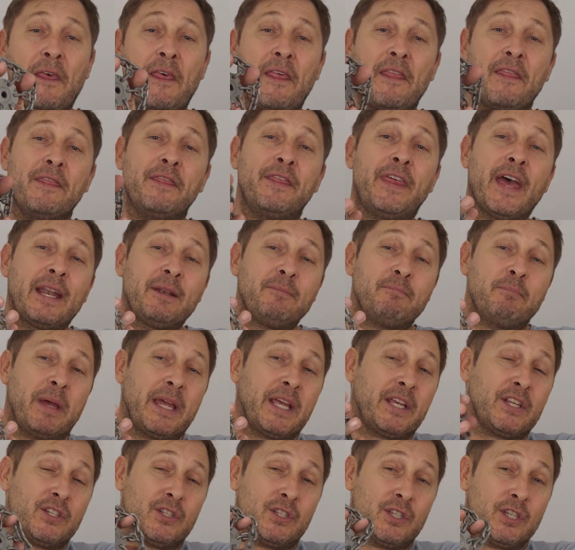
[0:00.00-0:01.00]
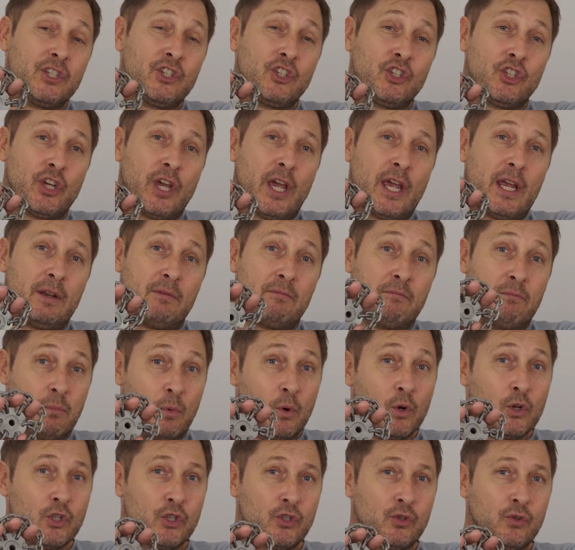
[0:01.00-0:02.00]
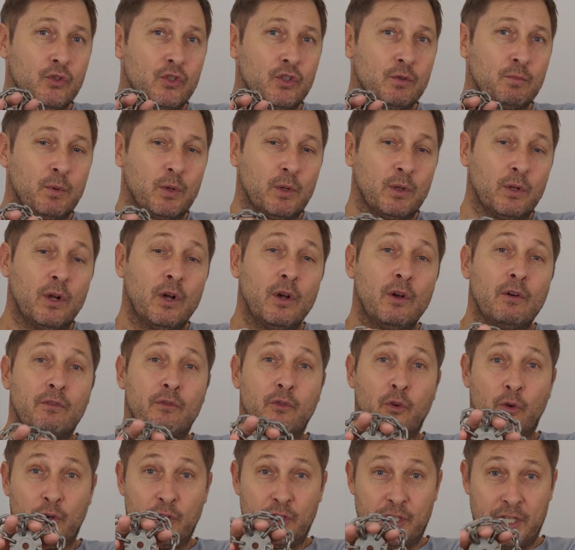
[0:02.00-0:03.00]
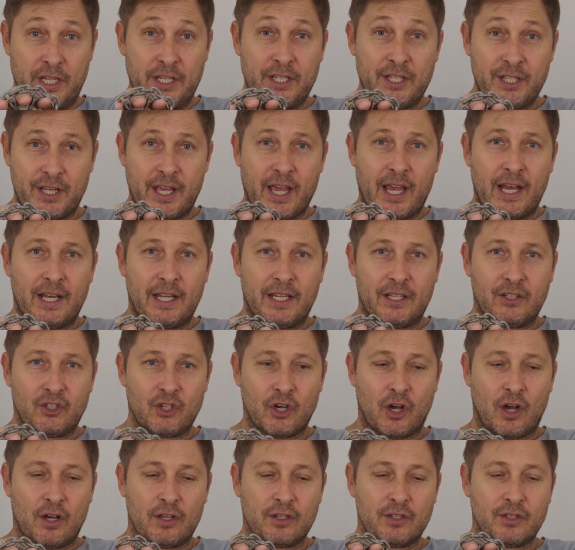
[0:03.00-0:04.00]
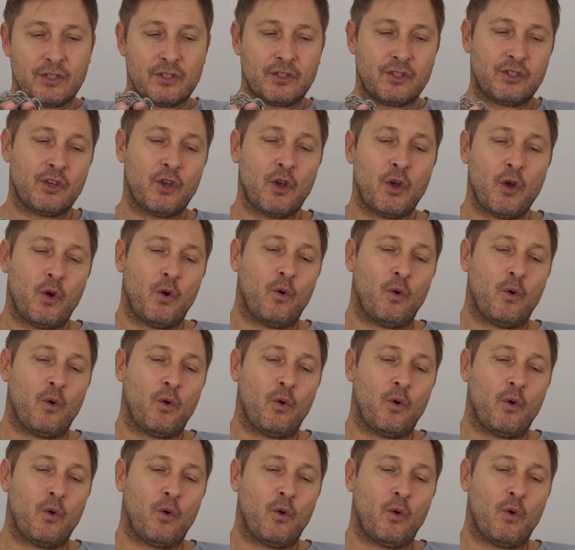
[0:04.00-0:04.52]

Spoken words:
That makes this chain more suitable for descaling tasks,